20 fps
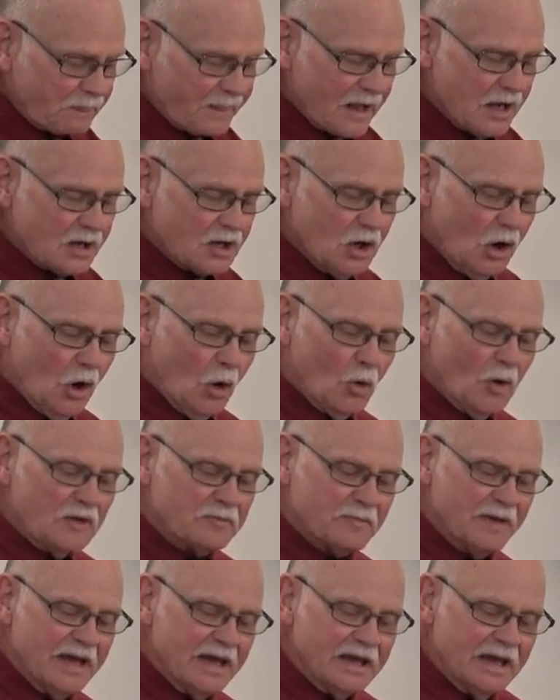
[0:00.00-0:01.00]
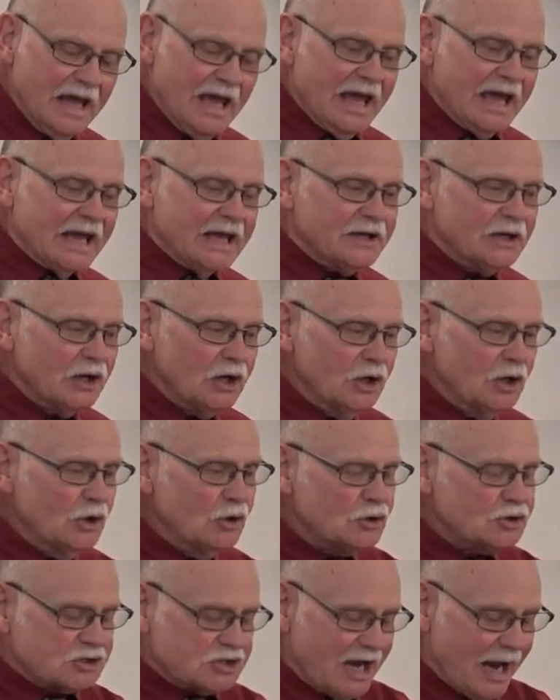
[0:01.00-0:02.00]
And uh, go with me into
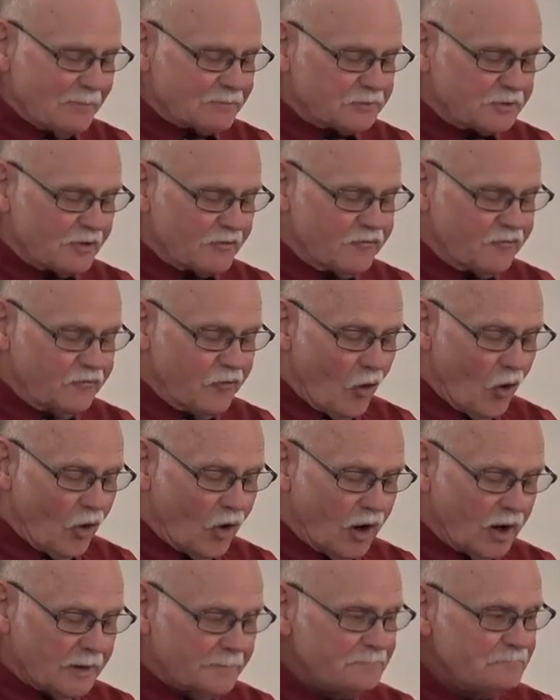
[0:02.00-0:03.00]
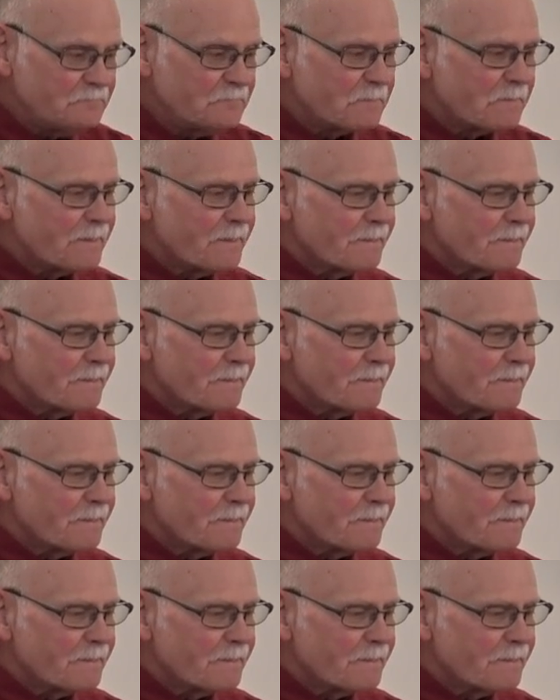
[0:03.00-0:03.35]
Luke chapter 4